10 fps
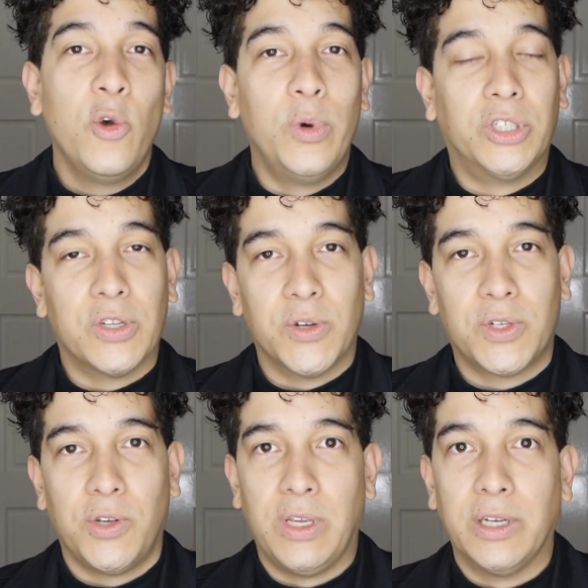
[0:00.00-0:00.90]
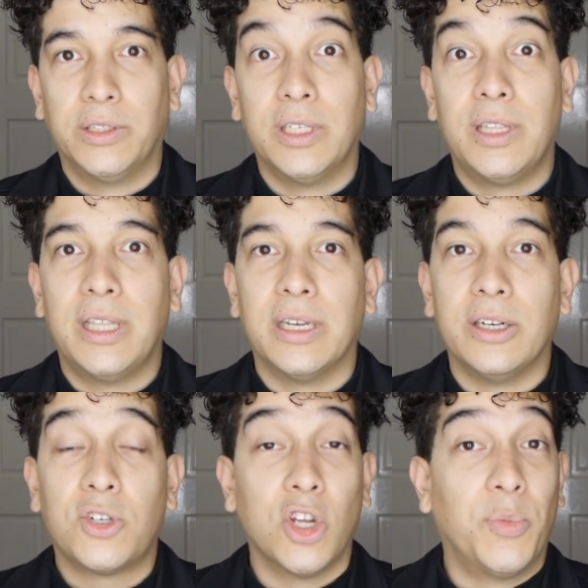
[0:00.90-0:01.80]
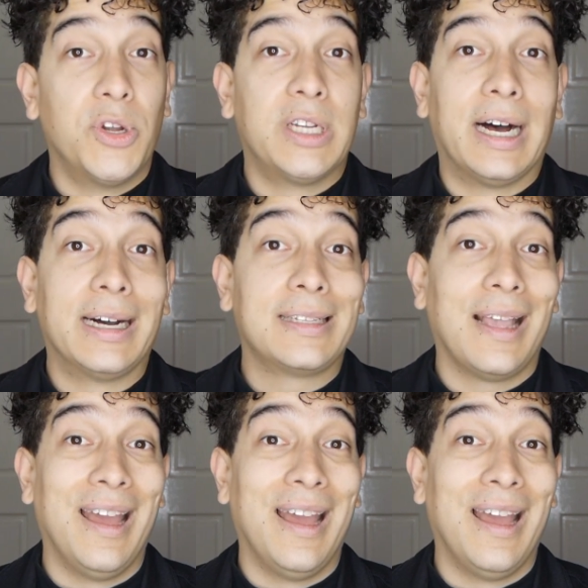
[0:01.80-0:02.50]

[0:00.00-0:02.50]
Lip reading: which has also yielded the Turbo Darks